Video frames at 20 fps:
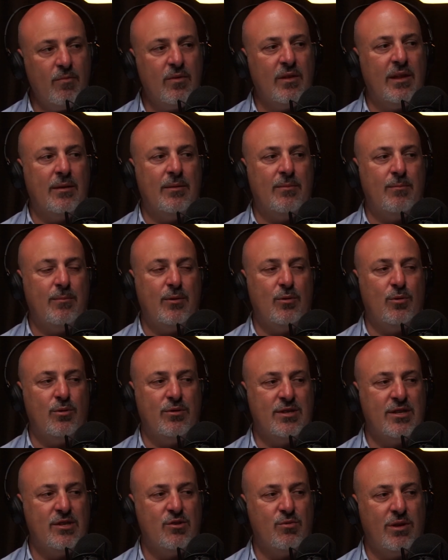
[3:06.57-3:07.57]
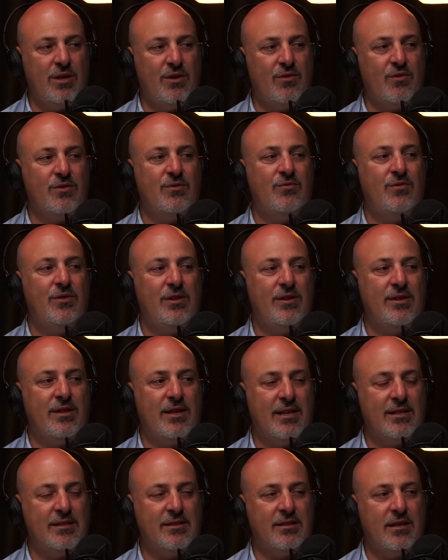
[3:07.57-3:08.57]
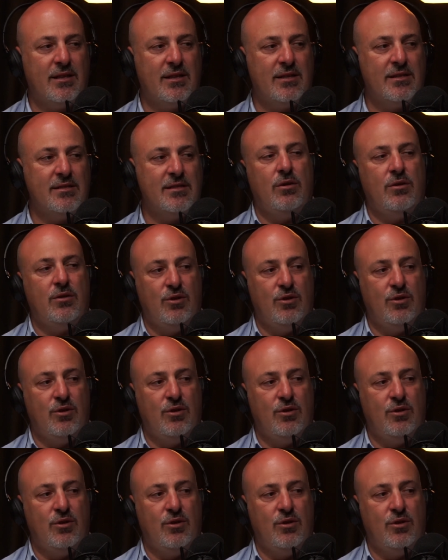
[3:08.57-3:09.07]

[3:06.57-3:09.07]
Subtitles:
The builder sends you an invoice for $50,000.